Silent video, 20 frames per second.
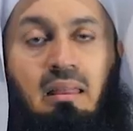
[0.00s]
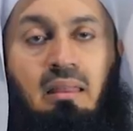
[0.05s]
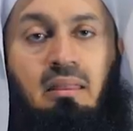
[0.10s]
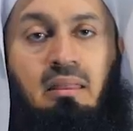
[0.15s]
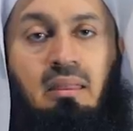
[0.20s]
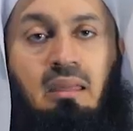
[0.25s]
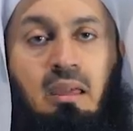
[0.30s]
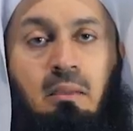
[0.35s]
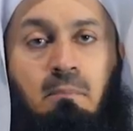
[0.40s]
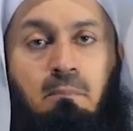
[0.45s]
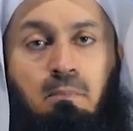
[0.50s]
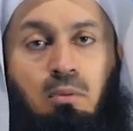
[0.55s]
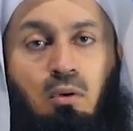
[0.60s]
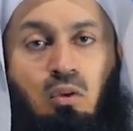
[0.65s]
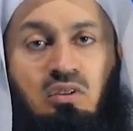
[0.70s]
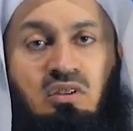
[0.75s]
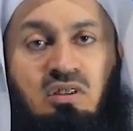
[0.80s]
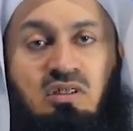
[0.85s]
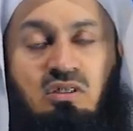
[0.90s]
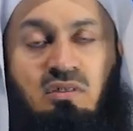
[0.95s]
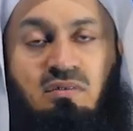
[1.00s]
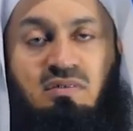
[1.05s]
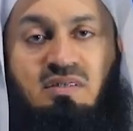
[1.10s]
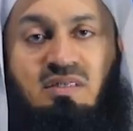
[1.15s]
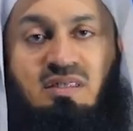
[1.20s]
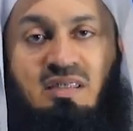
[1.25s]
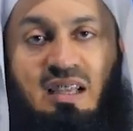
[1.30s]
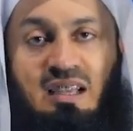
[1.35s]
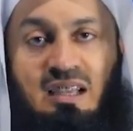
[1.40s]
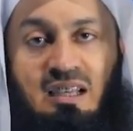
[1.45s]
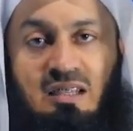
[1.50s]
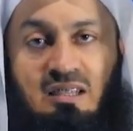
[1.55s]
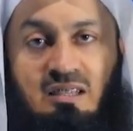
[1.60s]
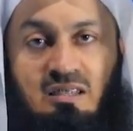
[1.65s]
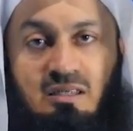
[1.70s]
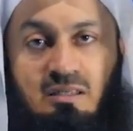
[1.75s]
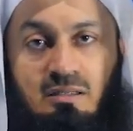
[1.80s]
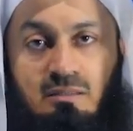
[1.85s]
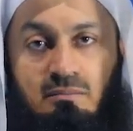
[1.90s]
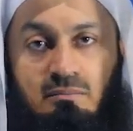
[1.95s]
the importance of
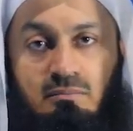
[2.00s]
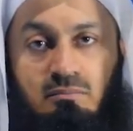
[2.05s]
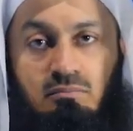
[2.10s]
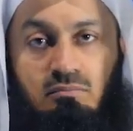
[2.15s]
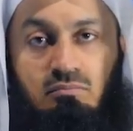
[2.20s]
silence.